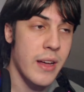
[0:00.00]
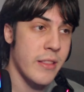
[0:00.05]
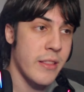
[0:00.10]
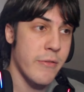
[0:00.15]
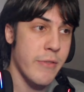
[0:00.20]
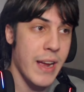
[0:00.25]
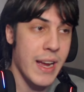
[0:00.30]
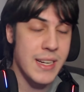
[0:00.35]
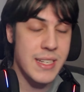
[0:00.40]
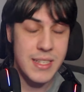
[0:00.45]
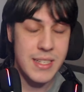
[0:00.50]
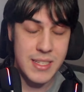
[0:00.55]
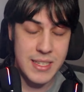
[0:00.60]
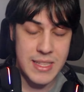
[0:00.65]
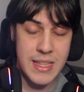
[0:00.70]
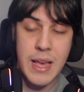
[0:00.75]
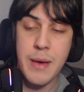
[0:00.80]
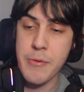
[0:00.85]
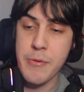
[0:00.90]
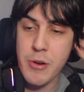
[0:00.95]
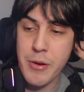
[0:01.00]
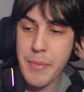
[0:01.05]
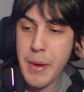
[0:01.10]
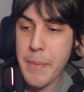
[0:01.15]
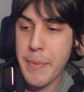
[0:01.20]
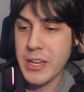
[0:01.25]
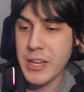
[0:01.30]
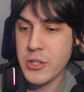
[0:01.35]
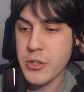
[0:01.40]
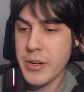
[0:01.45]
The reactions to them are on
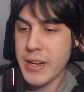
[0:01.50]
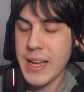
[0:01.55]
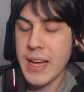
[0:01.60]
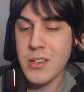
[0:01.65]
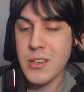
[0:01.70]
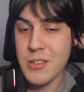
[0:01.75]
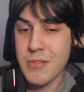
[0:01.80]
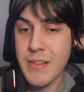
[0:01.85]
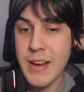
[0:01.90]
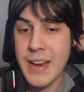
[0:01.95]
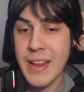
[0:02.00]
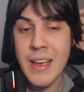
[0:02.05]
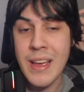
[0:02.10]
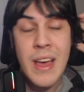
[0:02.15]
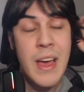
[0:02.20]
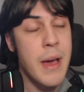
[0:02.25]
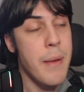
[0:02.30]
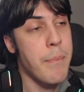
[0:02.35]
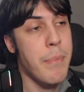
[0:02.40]
my Patreon account already,